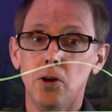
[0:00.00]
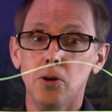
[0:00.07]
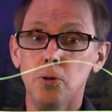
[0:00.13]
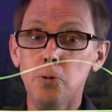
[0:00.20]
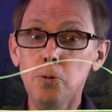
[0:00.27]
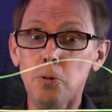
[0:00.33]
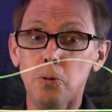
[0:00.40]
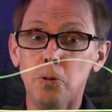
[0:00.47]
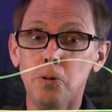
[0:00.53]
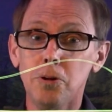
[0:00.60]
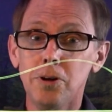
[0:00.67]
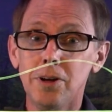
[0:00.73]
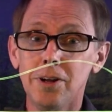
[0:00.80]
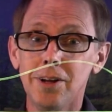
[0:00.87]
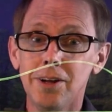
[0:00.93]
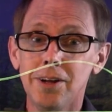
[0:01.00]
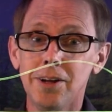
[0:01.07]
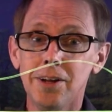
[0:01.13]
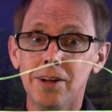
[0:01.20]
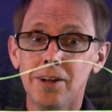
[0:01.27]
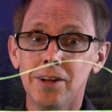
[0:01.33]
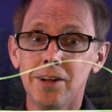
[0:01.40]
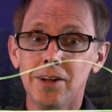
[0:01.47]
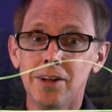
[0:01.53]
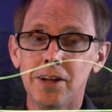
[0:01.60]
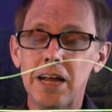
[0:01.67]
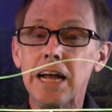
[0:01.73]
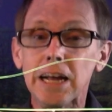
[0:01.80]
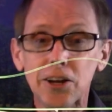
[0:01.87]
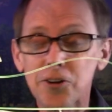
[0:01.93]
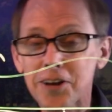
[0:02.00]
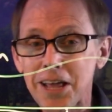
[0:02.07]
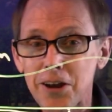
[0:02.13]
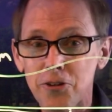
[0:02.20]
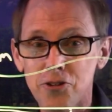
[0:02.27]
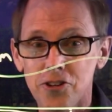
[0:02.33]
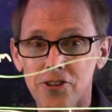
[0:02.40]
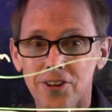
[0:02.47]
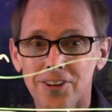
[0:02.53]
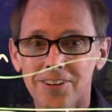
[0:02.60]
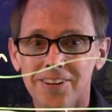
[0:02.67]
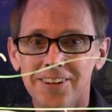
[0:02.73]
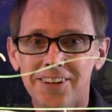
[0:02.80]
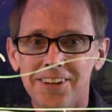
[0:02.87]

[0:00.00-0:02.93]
Ooh, good energy to you.